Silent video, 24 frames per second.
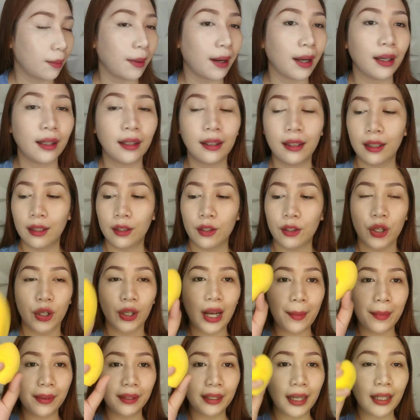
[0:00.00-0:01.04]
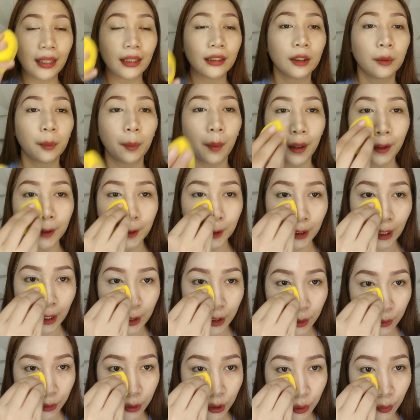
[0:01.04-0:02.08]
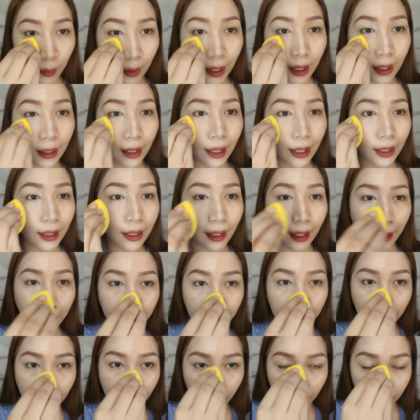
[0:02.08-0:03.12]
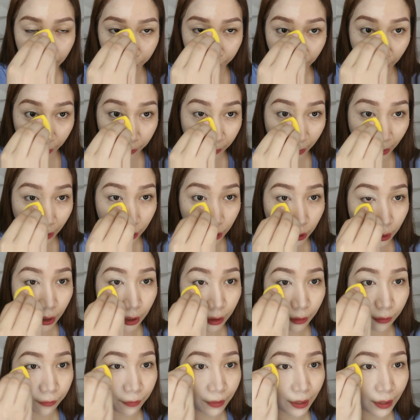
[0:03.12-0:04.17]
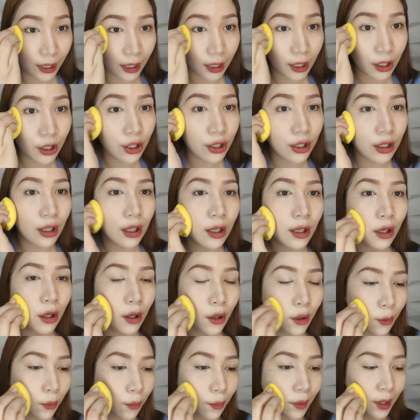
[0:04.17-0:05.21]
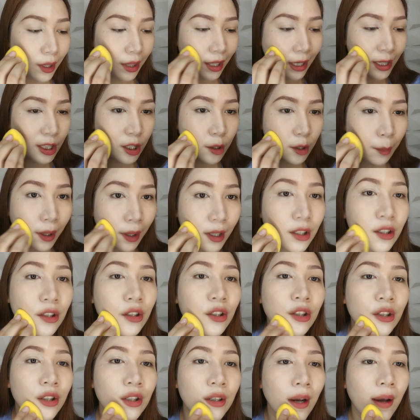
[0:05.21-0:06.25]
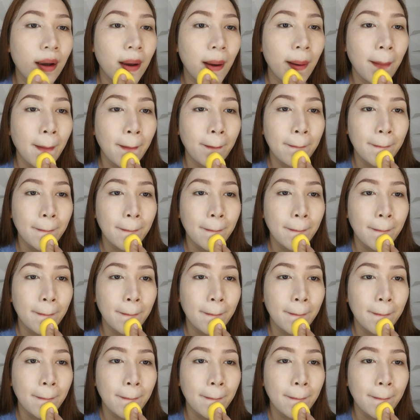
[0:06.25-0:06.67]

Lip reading: Diba? So gamit tayo ng sponge as usual. I like my foundation finished with a sponge.